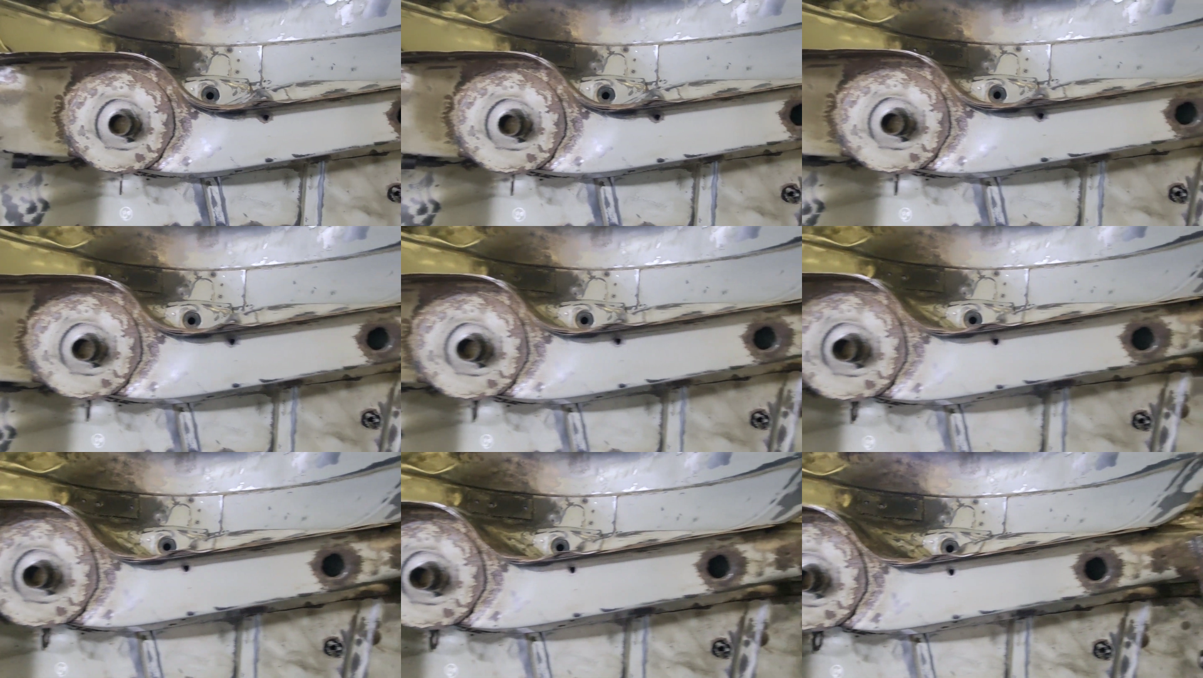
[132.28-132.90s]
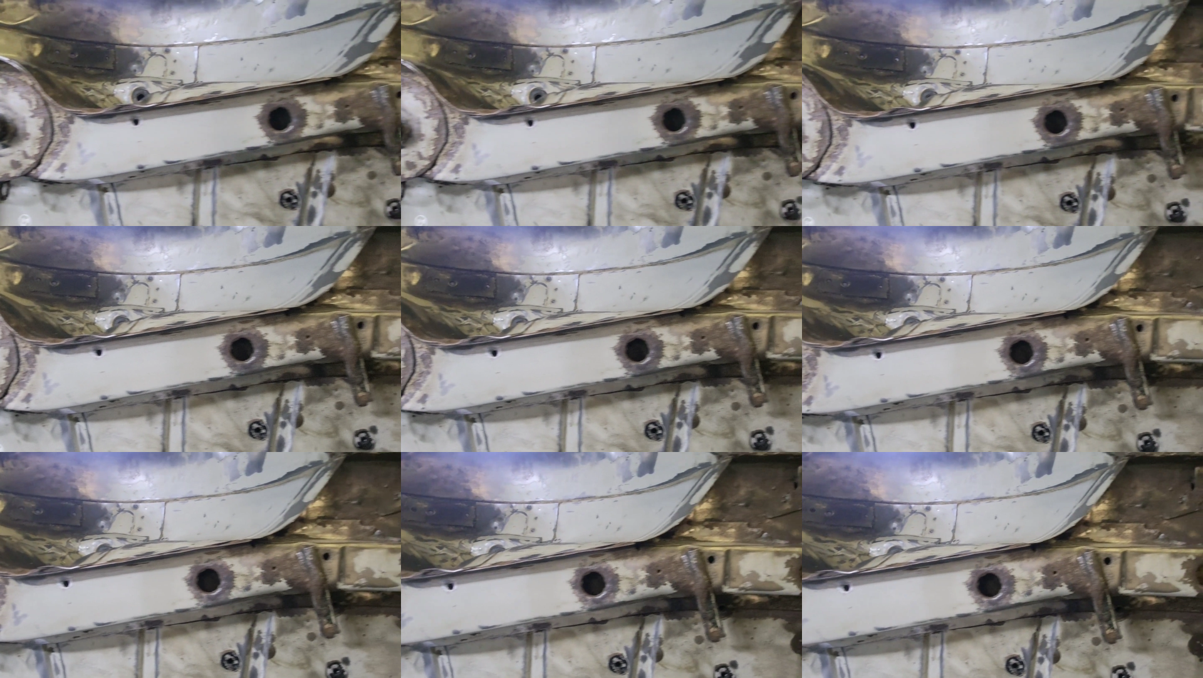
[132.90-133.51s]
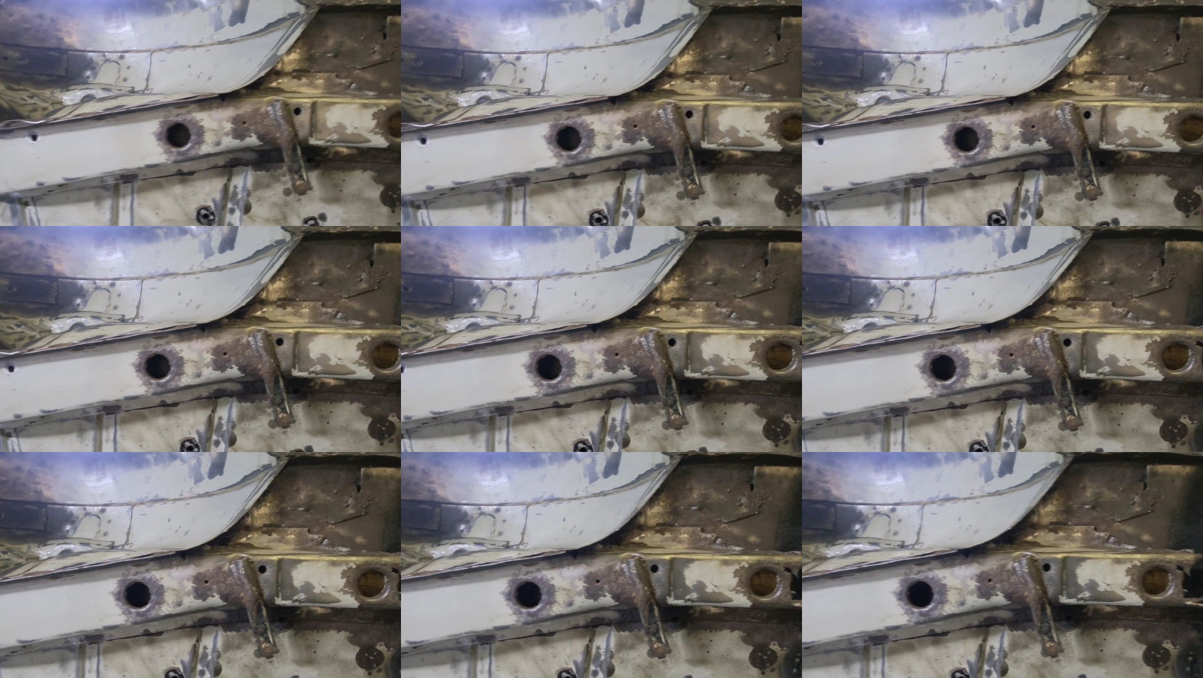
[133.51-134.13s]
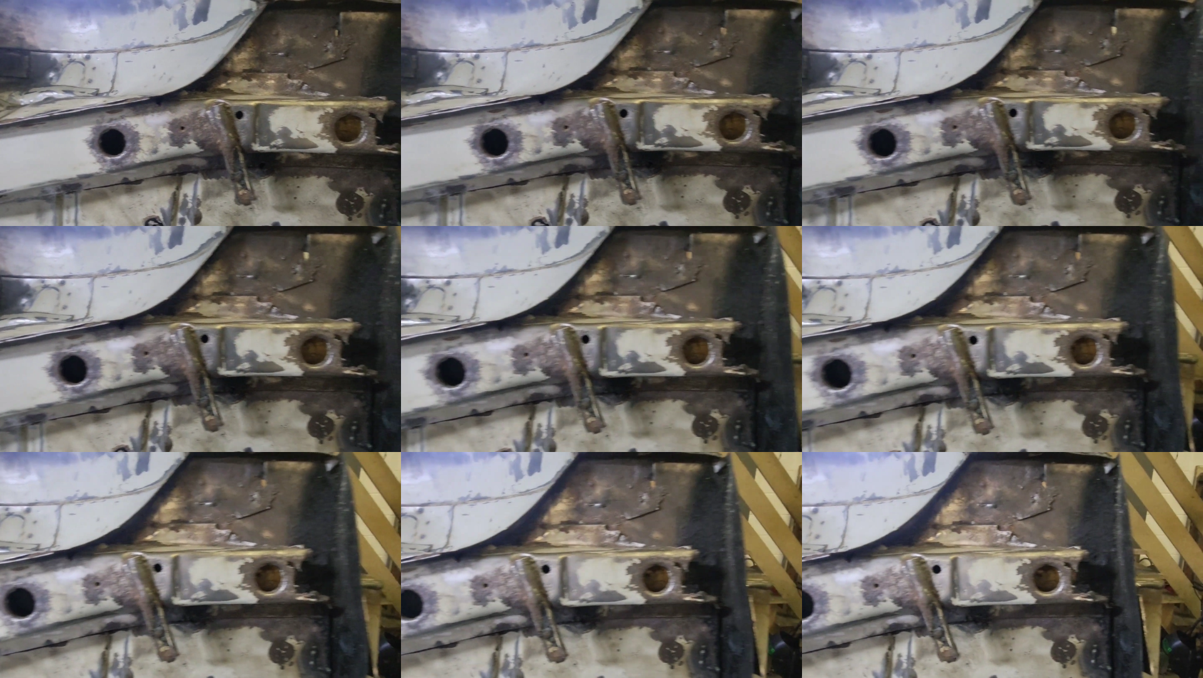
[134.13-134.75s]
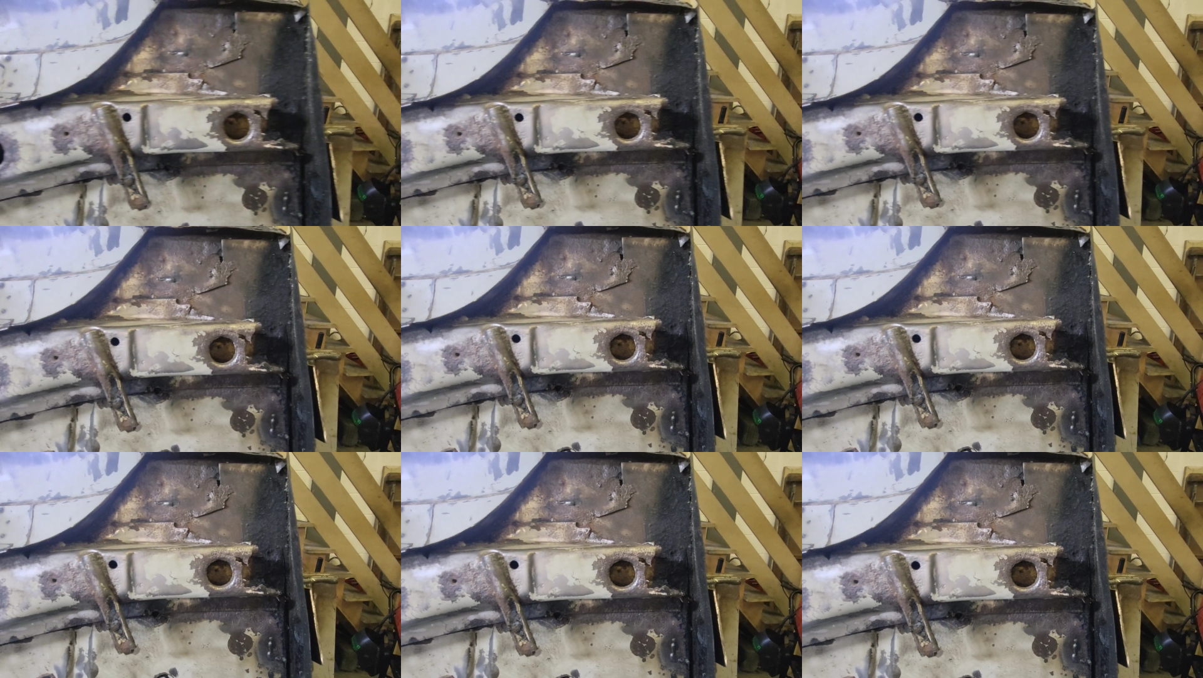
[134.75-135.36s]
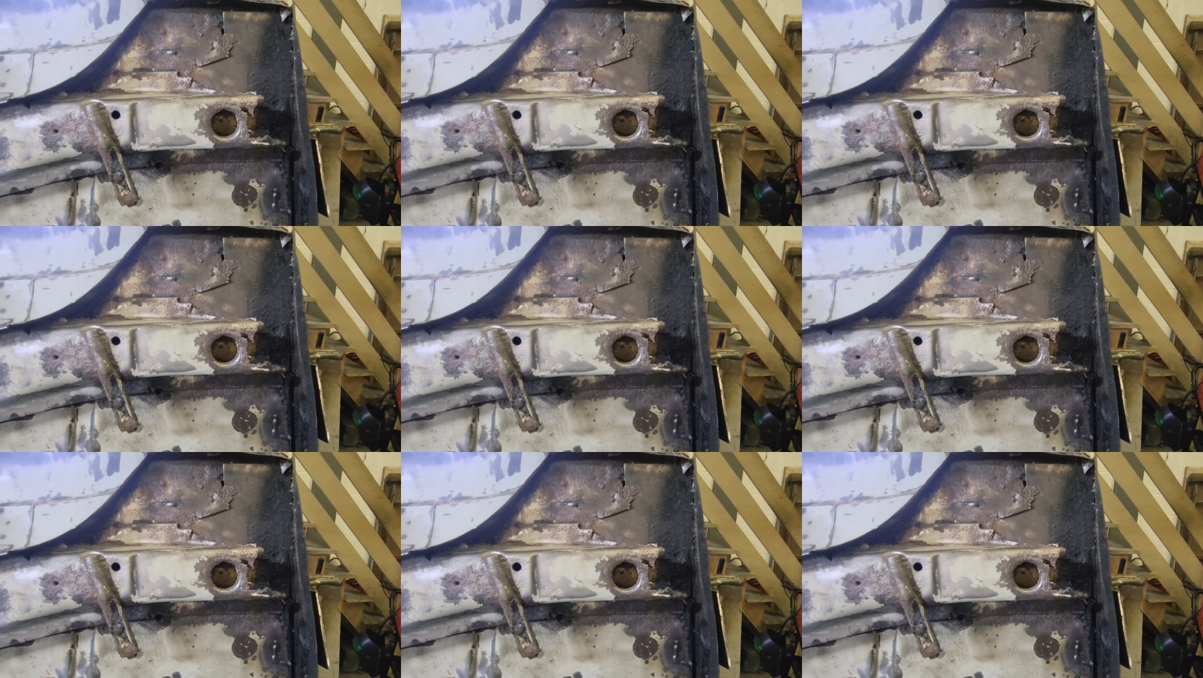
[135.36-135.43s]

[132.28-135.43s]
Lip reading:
(no speaker visible)